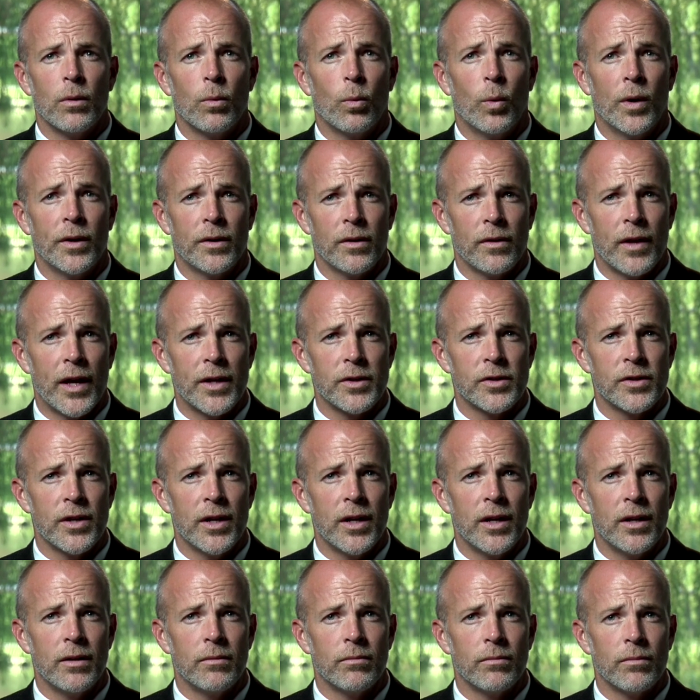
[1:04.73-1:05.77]
went to that
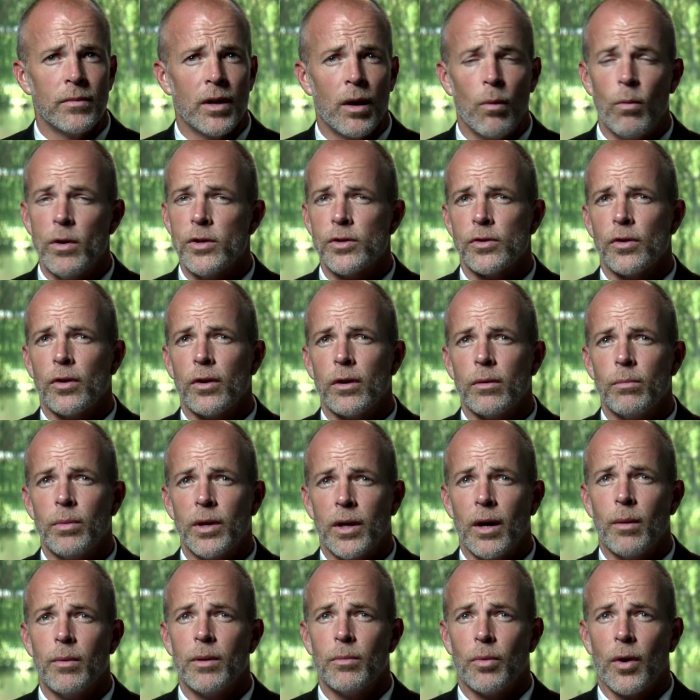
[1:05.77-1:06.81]
scene, and we started
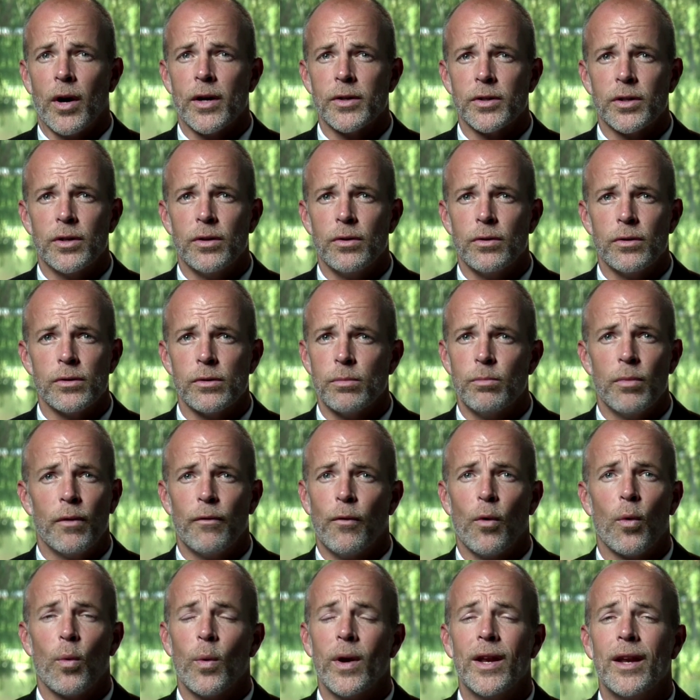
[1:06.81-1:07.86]
becoming prosecutors
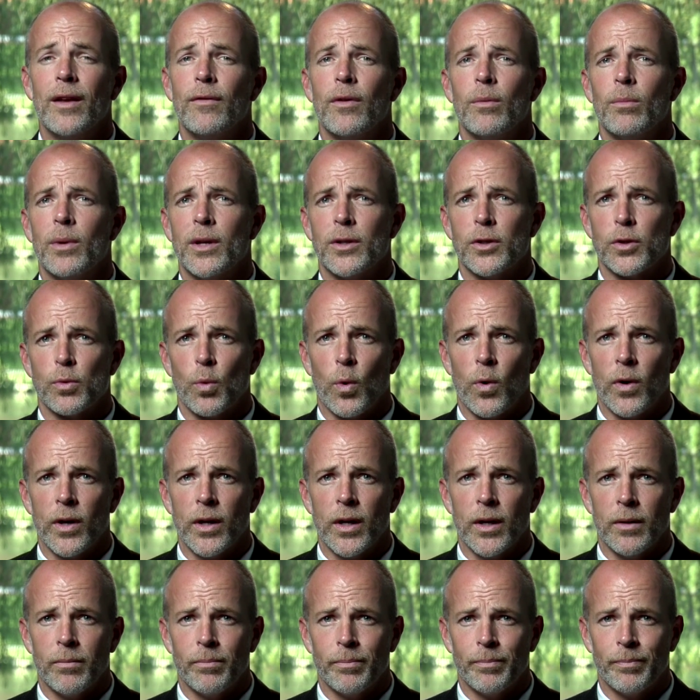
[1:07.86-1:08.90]
before we'd even been sworn
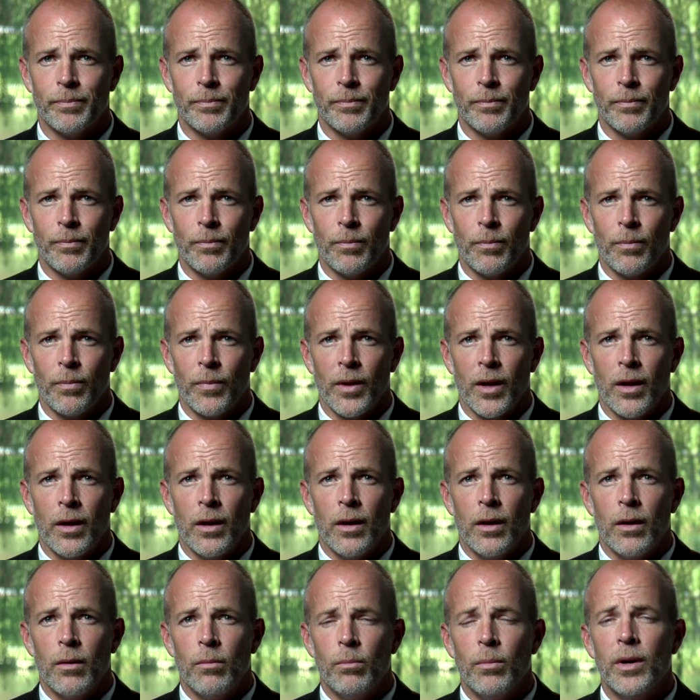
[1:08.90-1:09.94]
in.
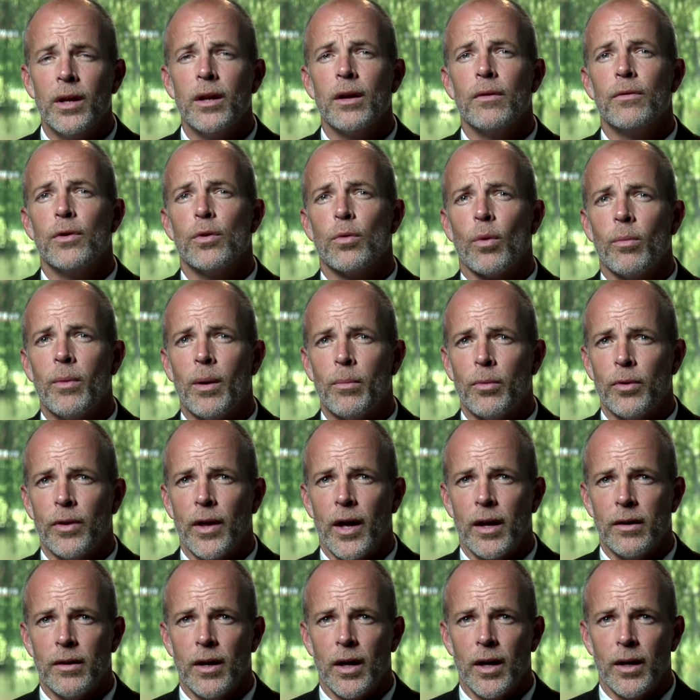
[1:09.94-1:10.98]
Many of you remember
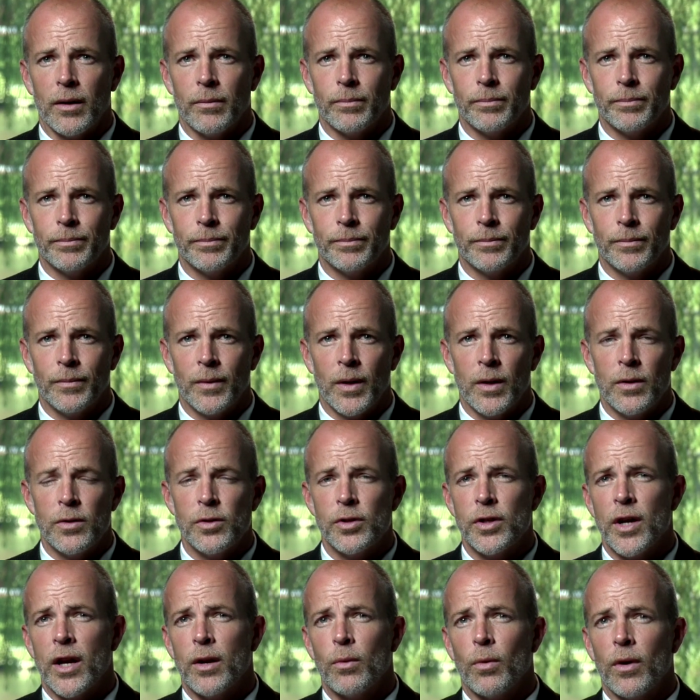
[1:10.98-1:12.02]
that day,
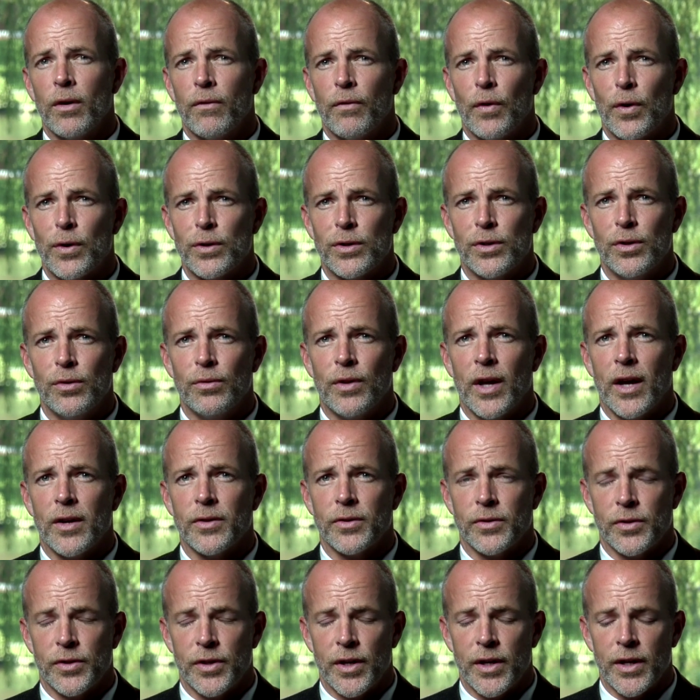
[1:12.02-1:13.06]
January 1st,
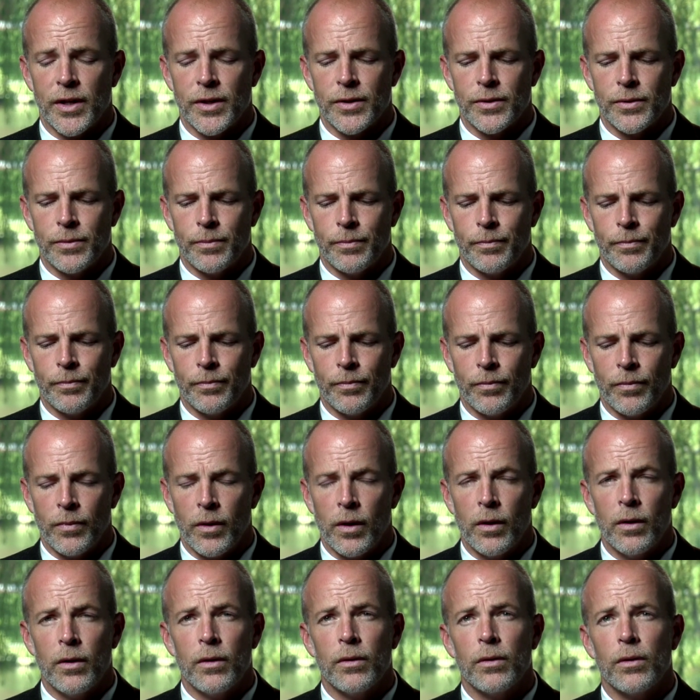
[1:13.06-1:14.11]
2006.
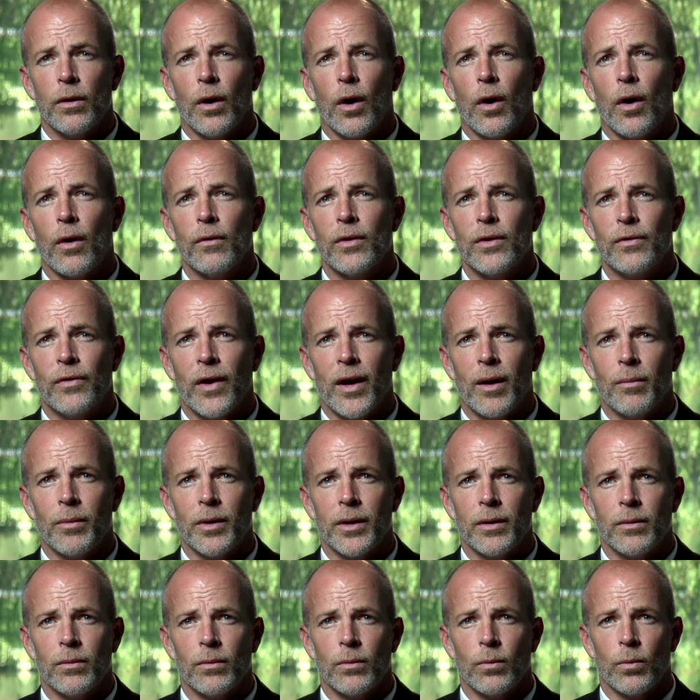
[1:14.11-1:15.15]
The Harvey
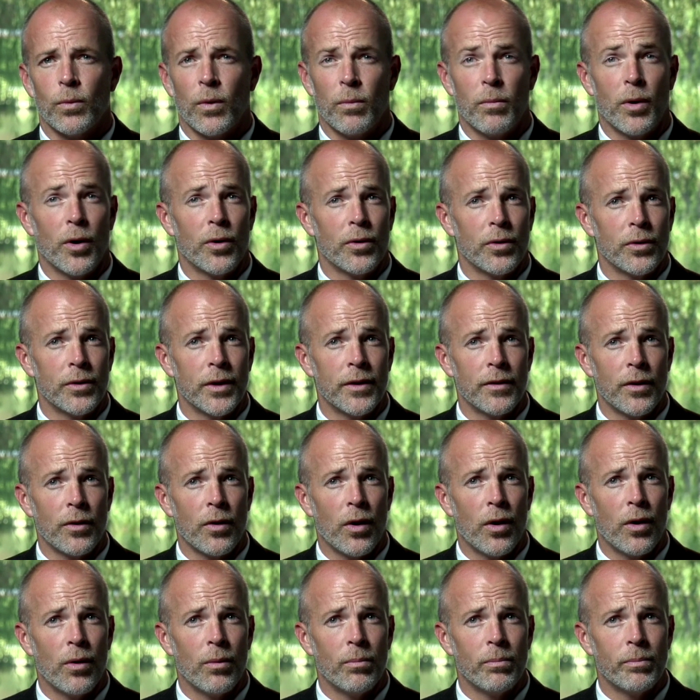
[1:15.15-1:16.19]
family were murdered in their
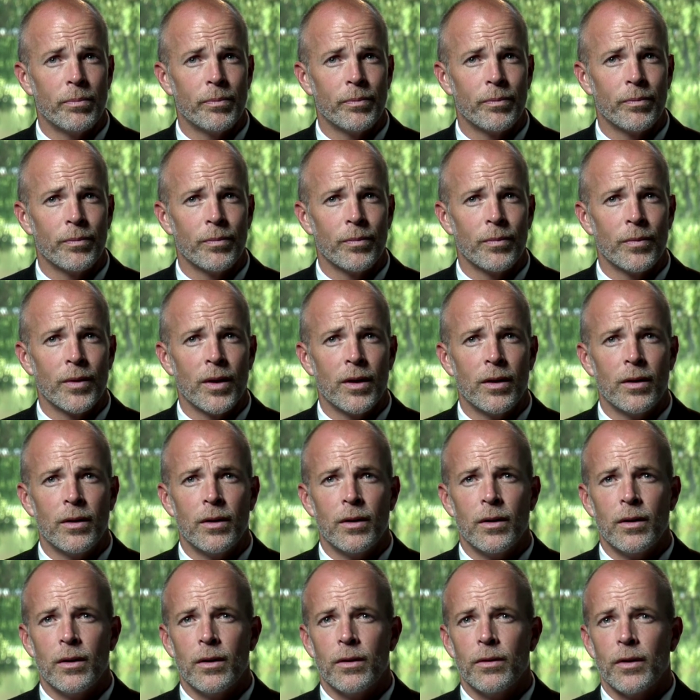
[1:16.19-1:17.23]
home.
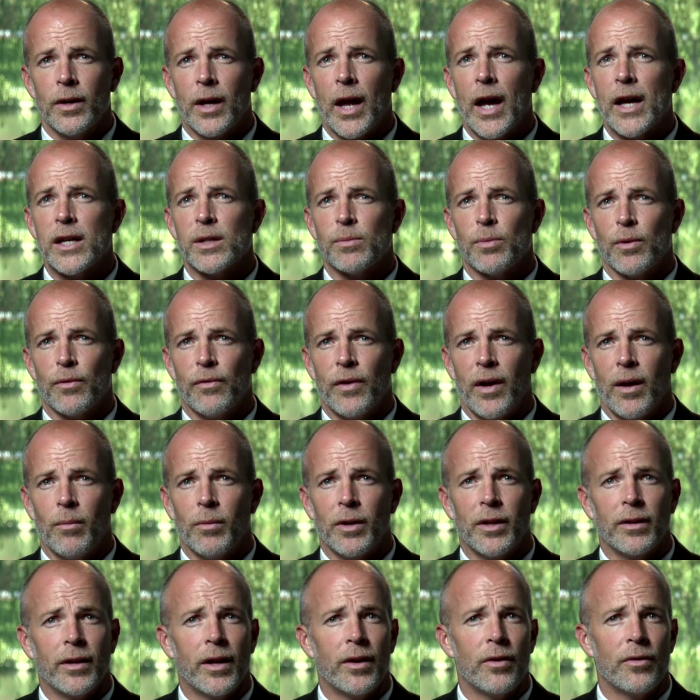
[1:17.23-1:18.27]
The Casper
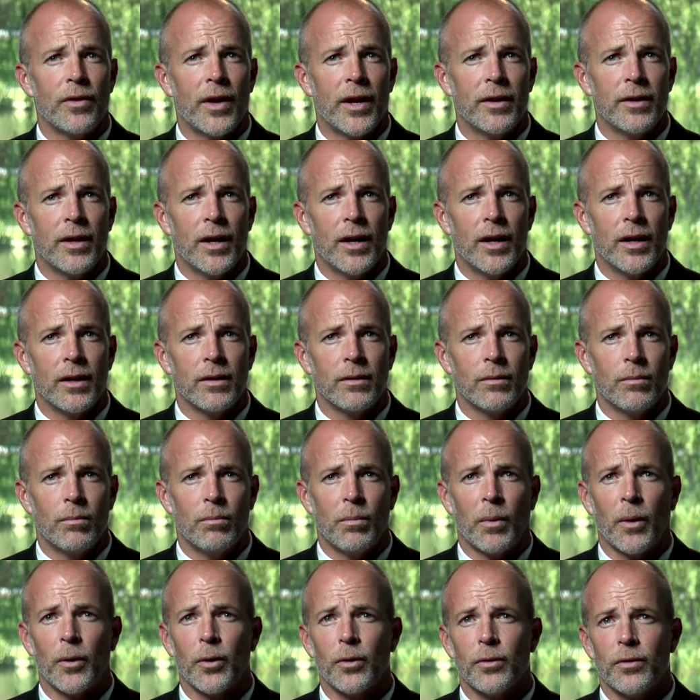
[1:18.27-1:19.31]
family later that day,
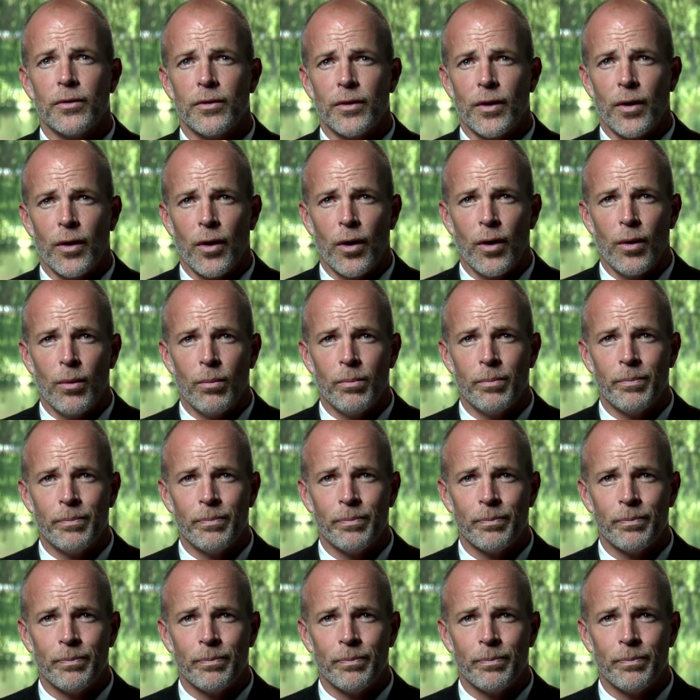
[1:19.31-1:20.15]
murdered in their home.